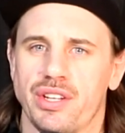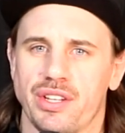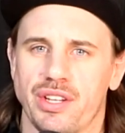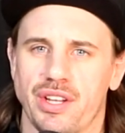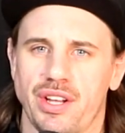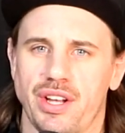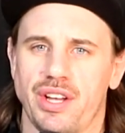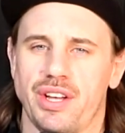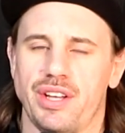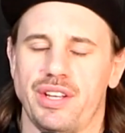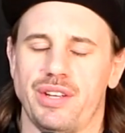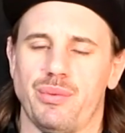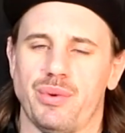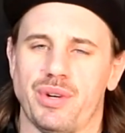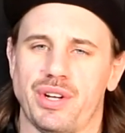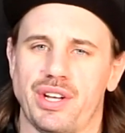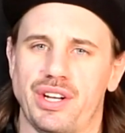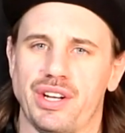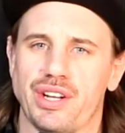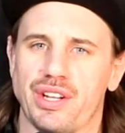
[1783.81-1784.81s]

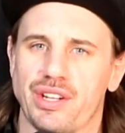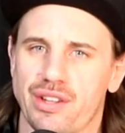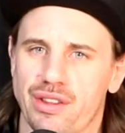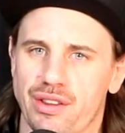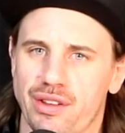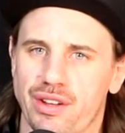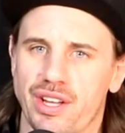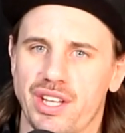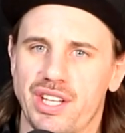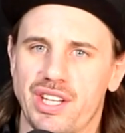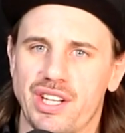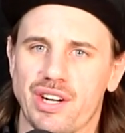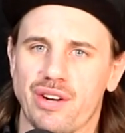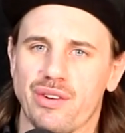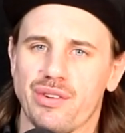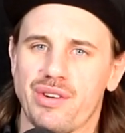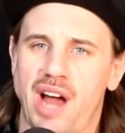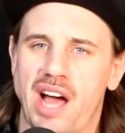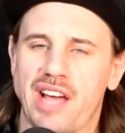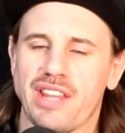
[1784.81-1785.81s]
we're getting into the,
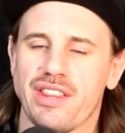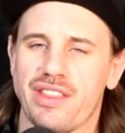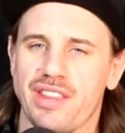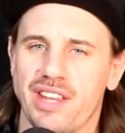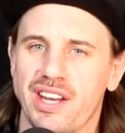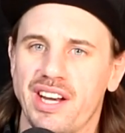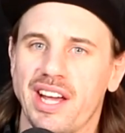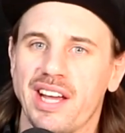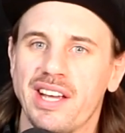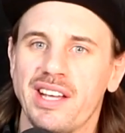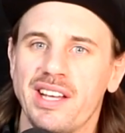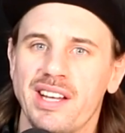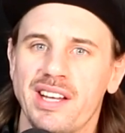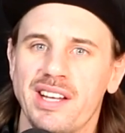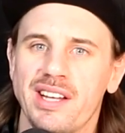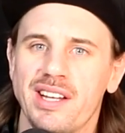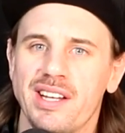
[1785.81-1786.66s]
ninth inning.